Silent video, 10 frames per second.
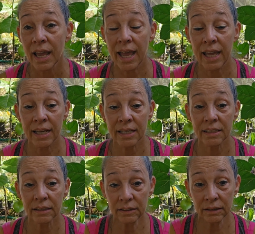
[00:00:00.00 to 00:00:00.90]

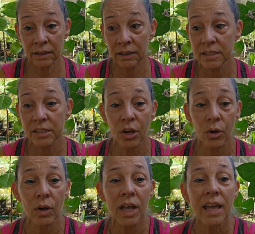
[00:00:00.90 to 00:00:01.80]
And
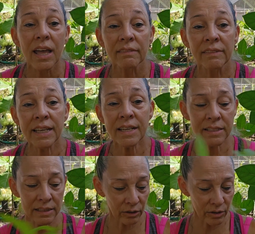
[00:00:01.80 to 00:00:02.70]
so
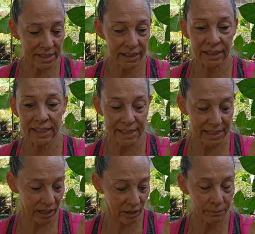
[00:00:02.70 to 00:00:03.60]
these little seedlings
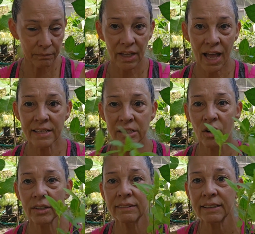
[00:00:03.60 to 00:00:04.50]
here, I
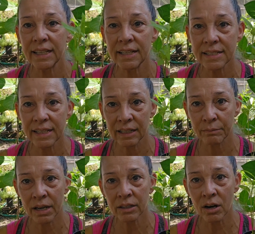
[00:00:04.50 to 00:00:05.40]
started these in
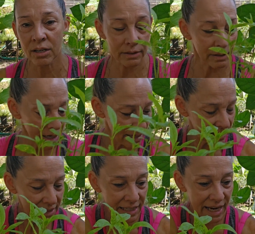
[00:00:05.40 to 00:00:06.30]
my garden.
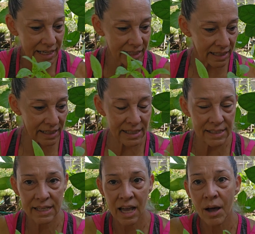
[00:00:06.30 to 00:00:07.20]
Today
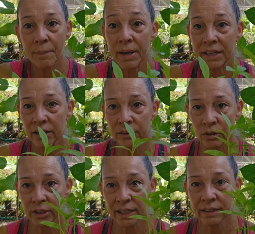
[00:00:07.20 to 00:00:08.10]
is May the
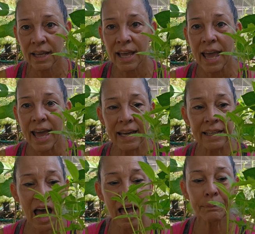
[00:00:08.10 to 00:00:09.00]
30th,
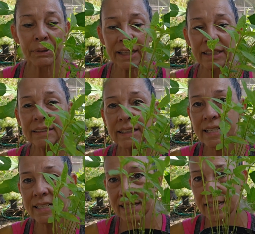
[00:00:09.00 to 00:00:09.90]
and I planted these
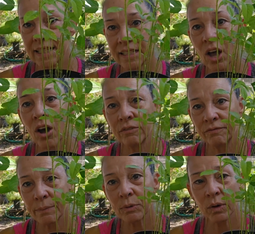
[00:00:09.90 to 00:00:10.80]
seeds on
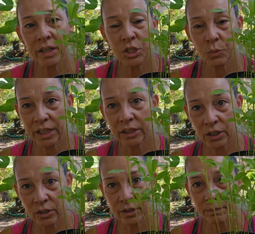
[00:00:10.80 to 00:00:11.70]
February
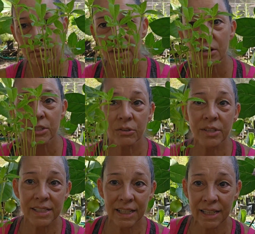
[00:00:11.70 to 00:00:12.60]
23rd. So you
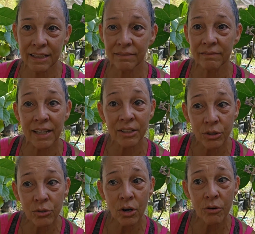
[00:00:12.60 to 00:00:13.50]
see, they
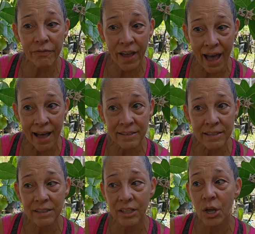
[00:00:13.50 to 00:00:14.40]
do grow
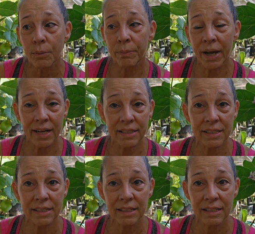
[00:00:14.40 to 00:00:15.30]
fast,
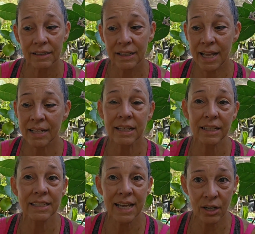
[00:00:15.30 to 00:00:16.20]
but it's
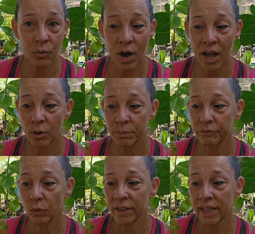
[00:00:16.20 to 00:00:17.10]
going to take a while
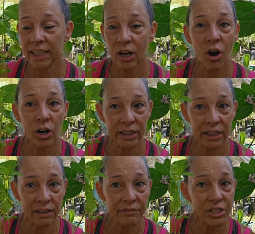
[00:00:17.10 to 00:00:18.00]
before they get a hardy
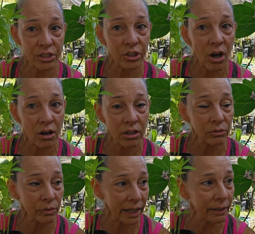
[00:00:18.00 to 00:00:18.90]
enough stalk,
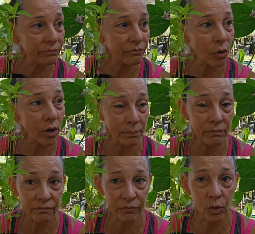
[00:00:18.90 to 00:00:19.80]
right, for
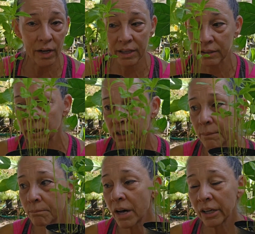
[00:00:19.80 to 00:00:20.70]
a
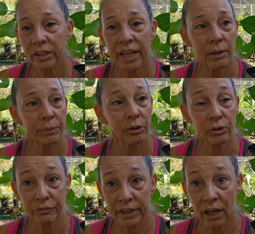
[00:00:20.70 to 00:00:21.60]
monarch caterpillar
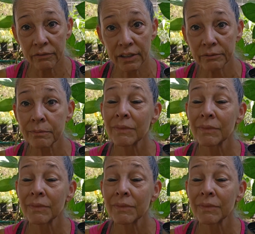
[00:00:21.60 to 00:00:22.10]
to feed off of.